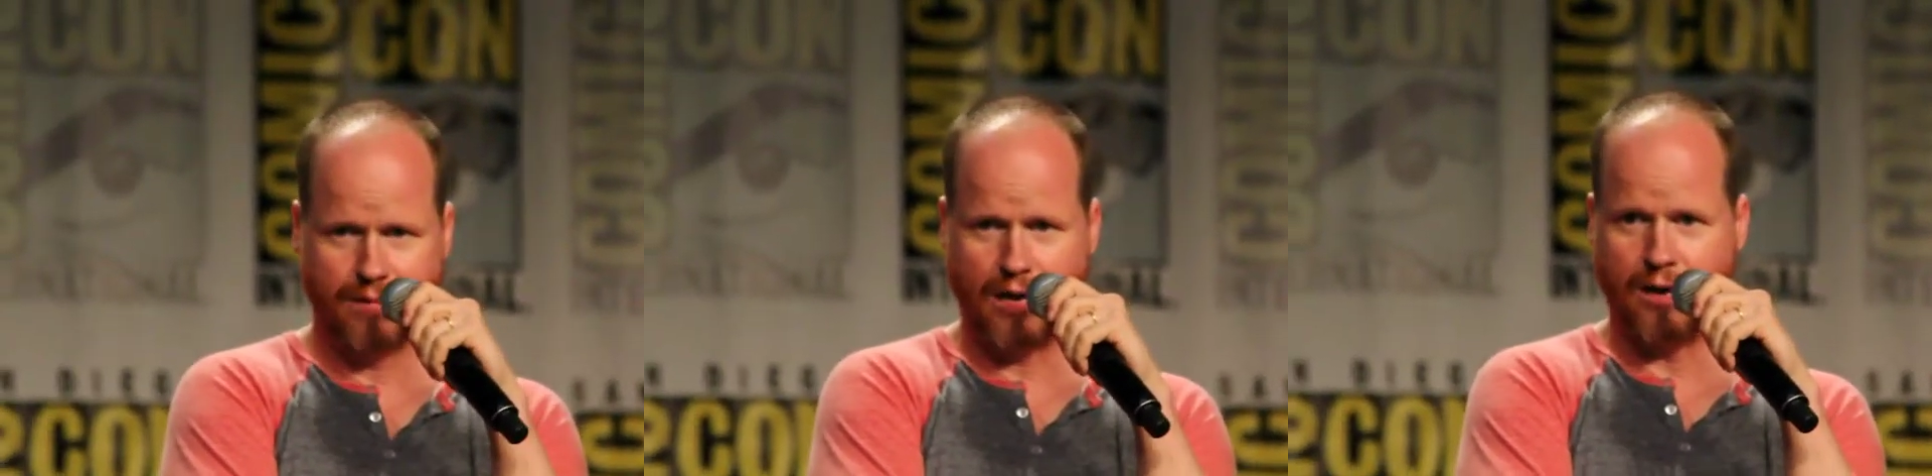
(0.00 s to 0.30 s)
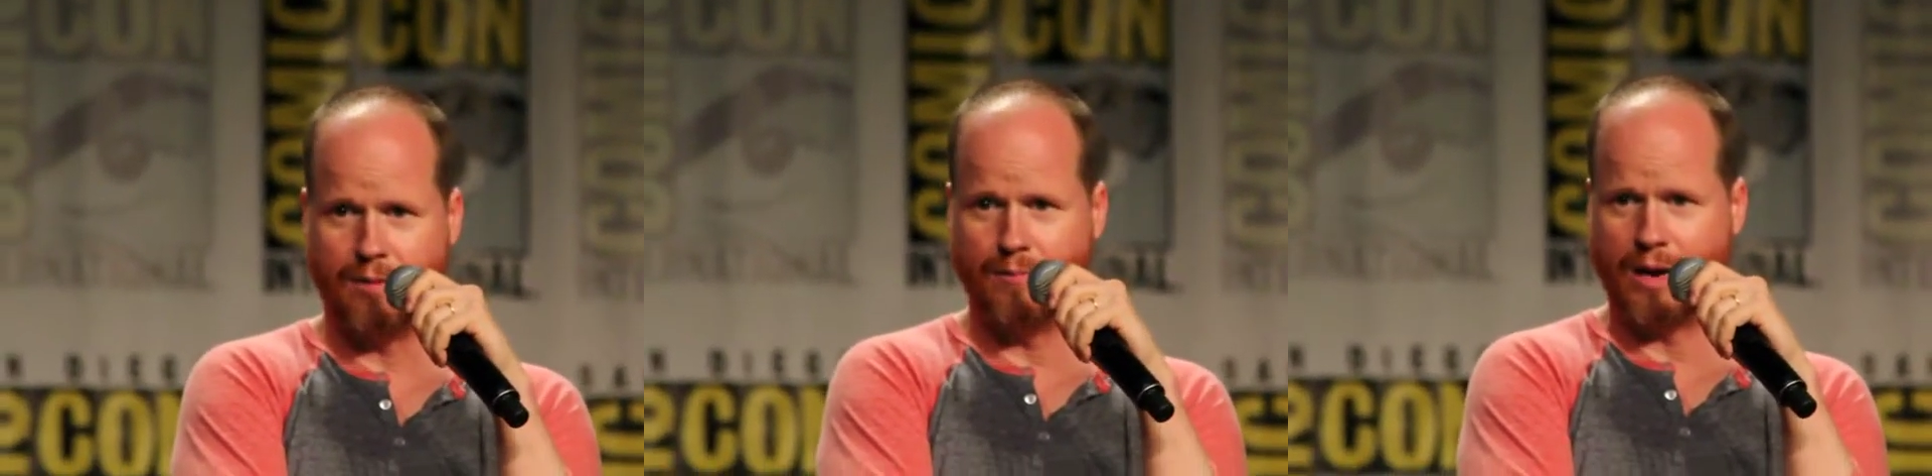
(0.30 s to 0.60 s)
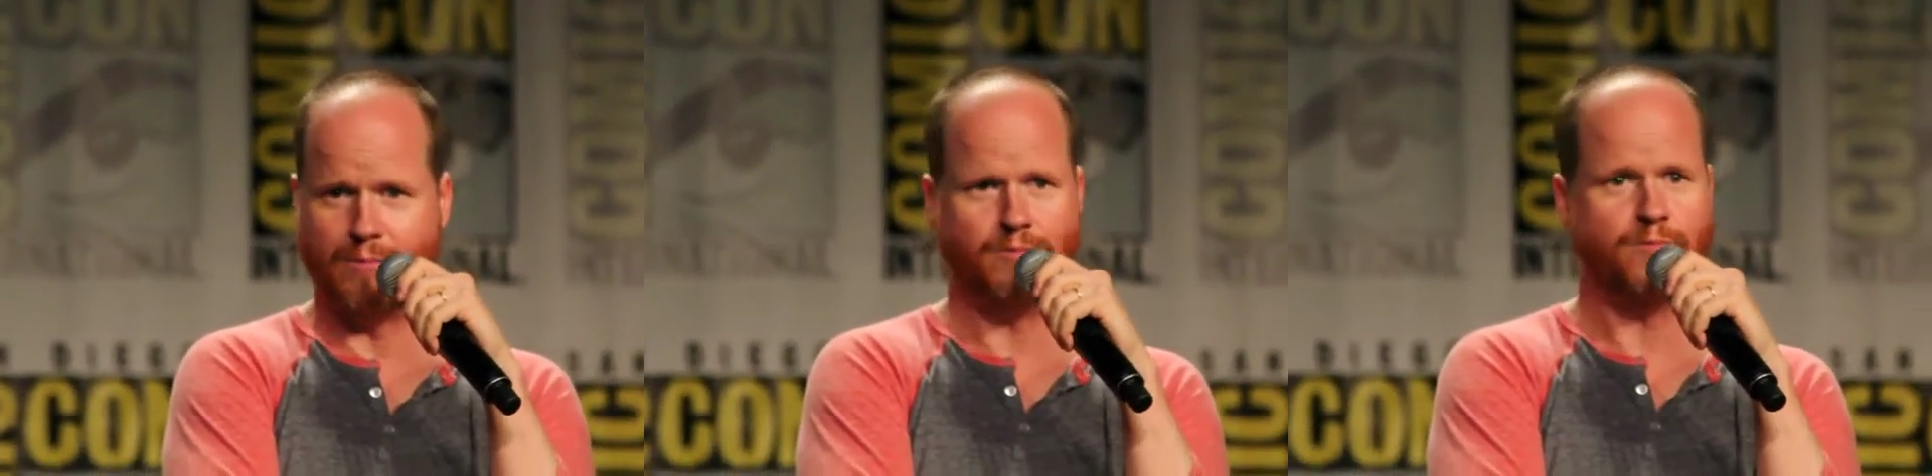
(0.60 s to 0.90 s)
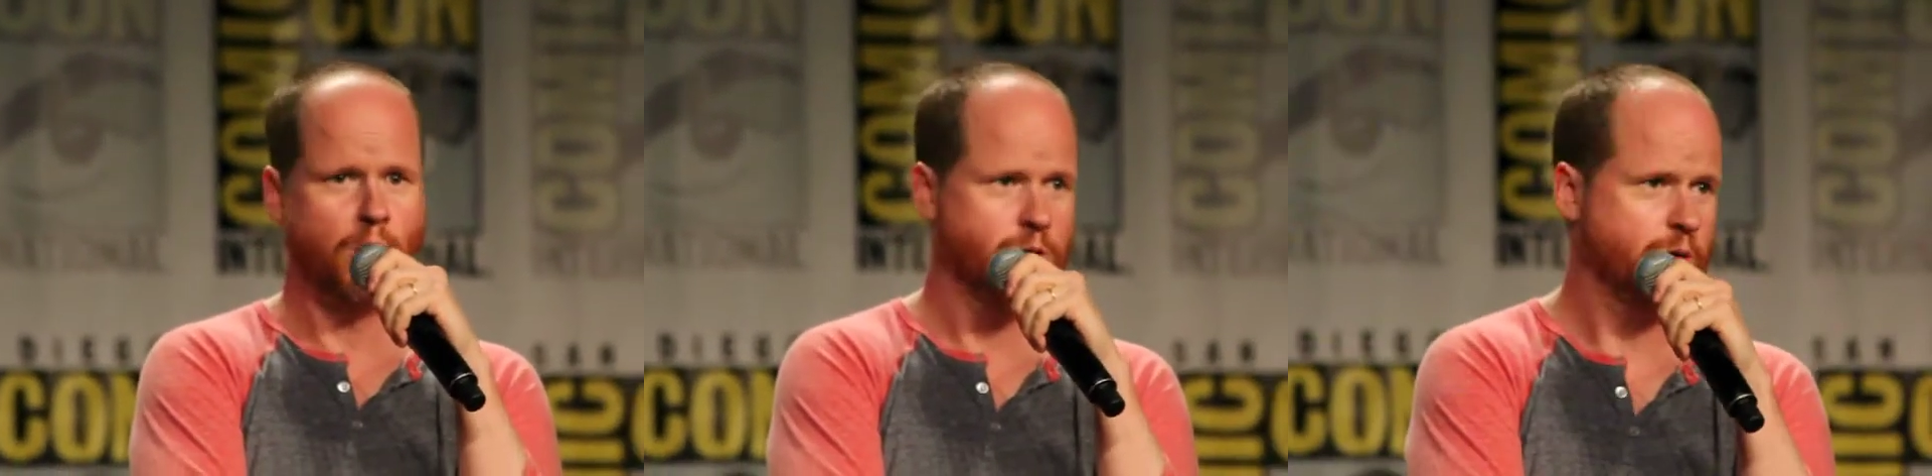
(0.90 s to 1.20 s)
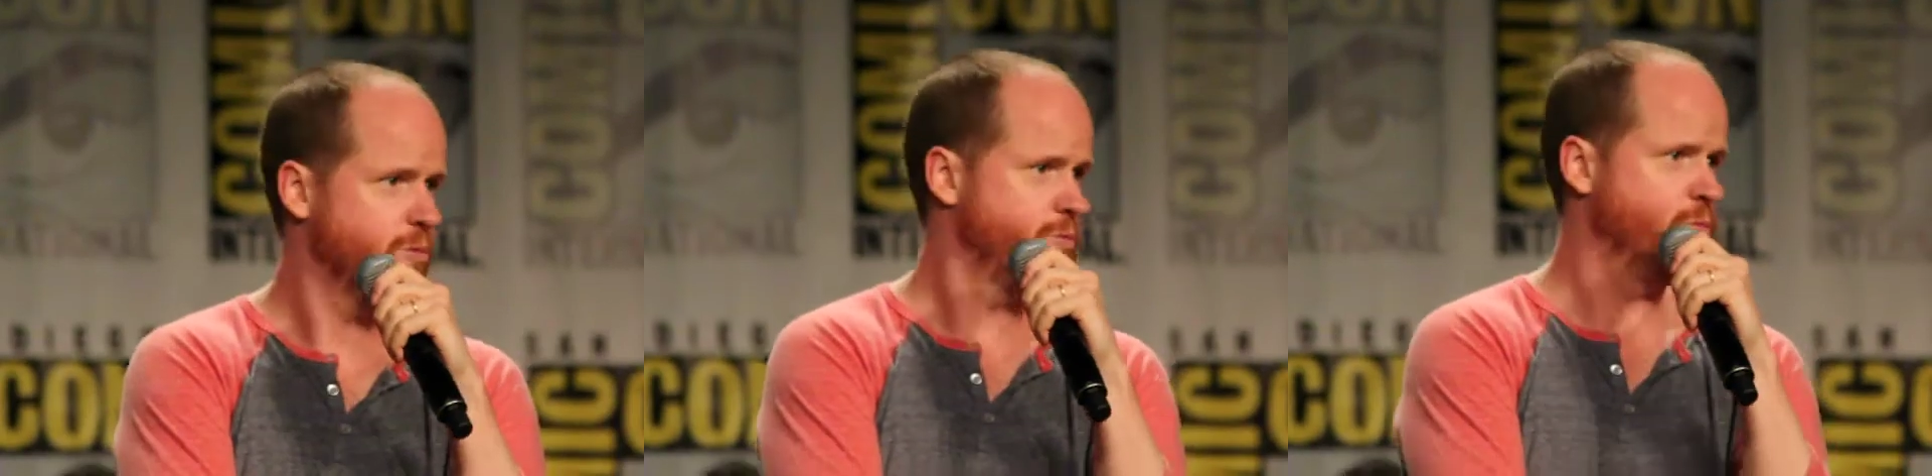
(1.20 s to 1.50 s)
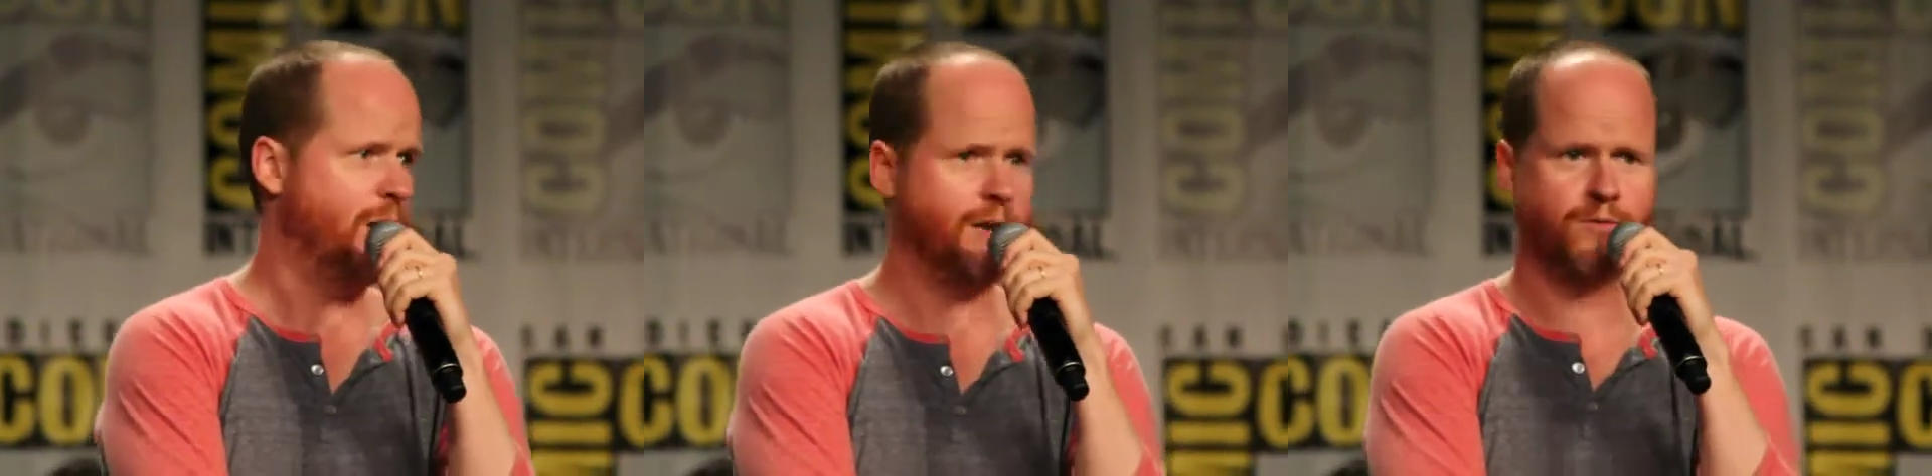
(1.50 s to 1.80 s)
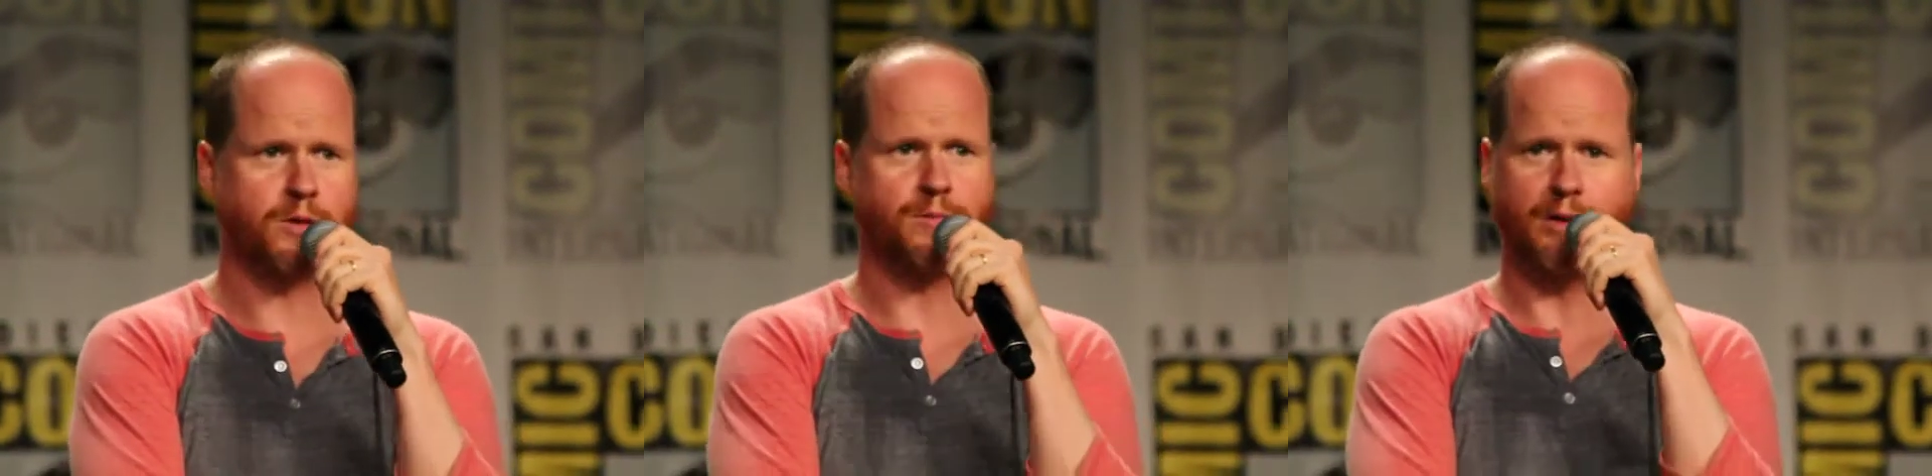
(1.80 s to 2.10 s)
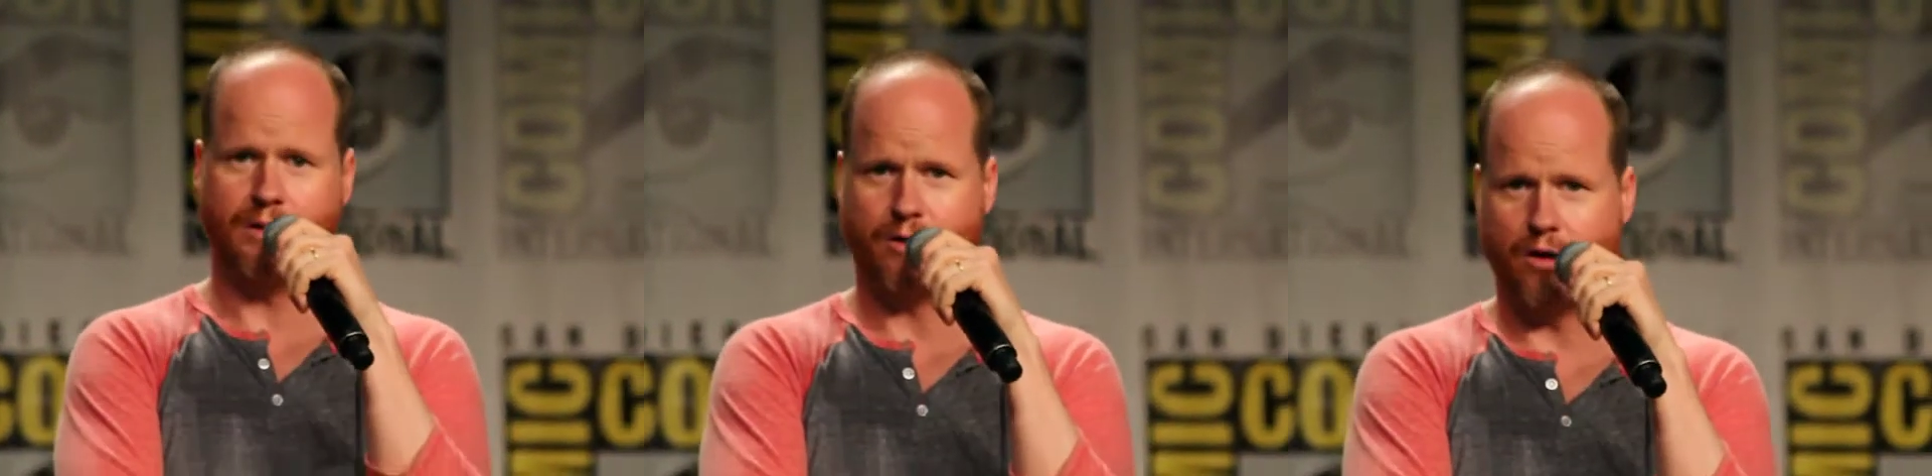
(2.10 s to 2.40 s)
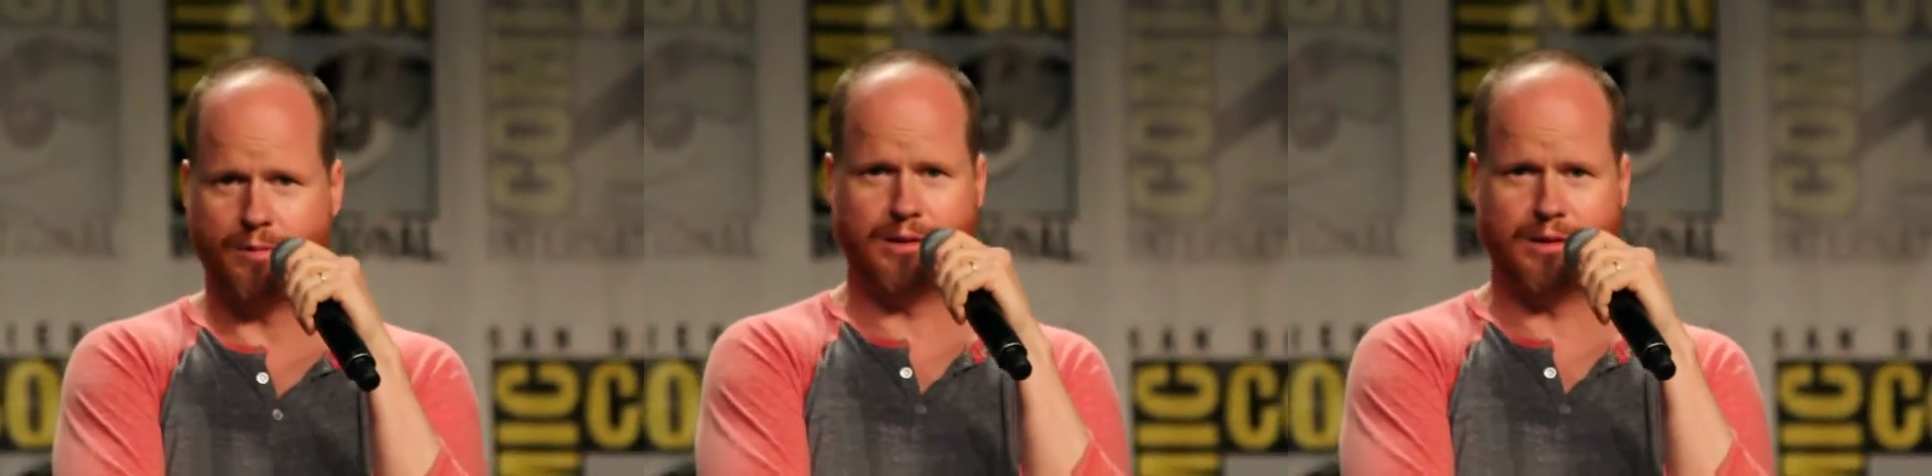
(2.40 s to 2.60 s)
I'm also waiting for somebody to call